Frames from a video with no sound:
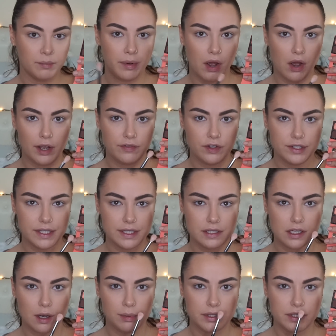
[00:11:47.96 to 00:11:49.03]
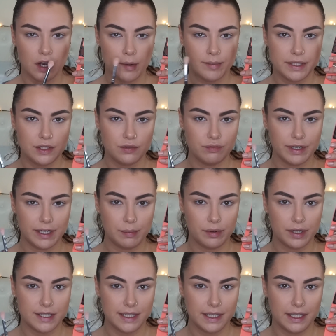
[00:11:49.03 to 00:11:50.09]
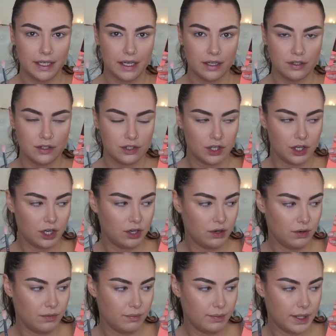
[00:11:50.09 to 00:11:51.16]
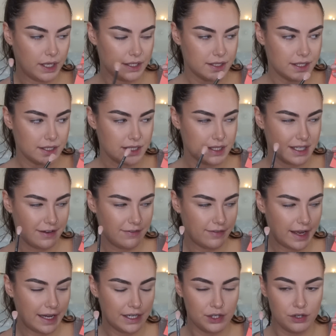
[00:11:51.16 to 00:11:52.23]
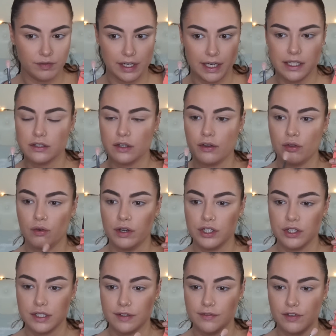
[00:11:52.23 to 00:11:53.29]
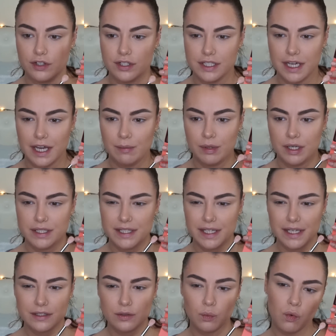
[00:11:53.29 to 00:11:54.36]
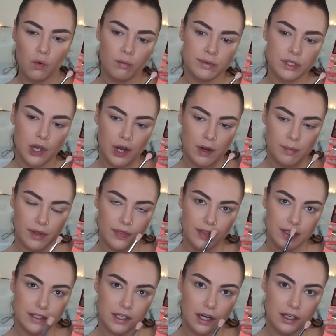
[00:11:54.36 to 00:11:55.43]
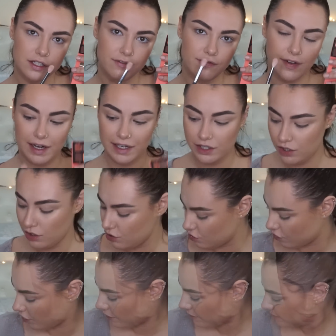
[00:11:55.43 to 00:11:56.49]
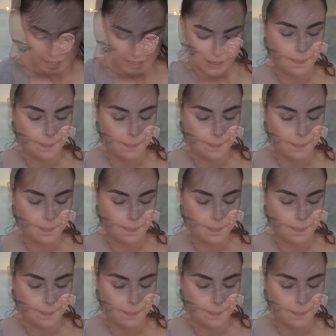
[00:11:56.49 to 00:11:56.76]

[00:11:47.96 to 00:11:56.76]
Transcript: But I've used this a couple of times. It's really pretty, and so because this is a fairly new release, I thought I'd use it for you today because it is a warm tone, but these colours are fairly neutral,